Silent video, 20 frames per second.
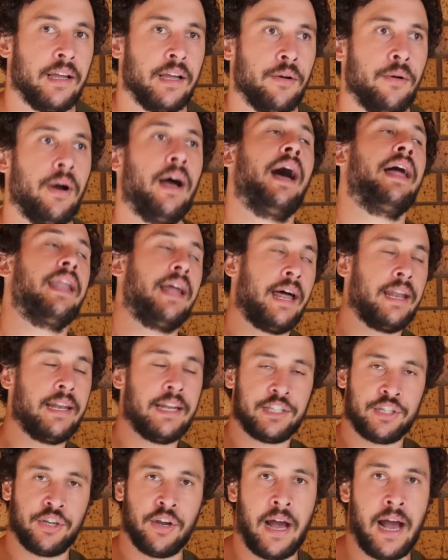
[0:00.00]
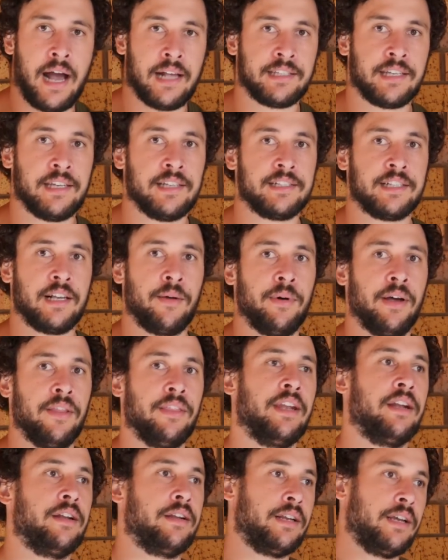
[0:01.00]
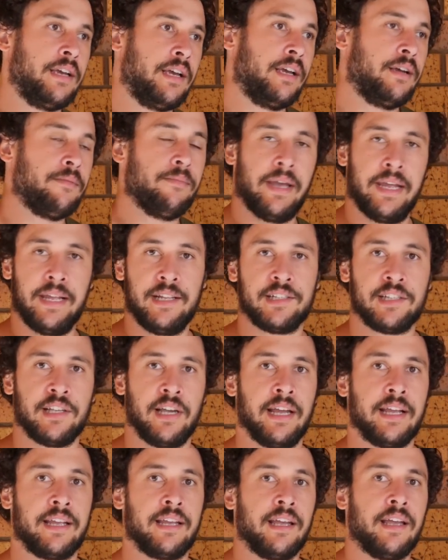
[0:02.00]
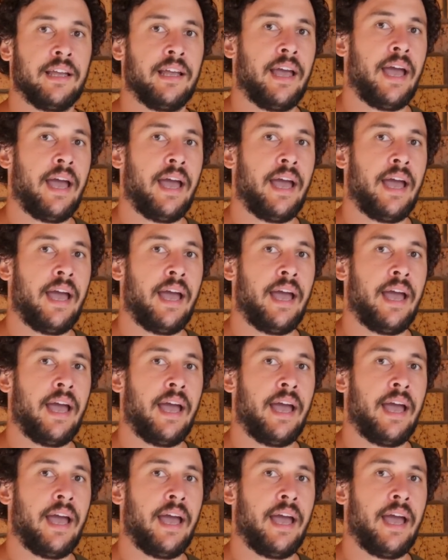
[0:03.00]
Well, unless you're asking someone, then it means like,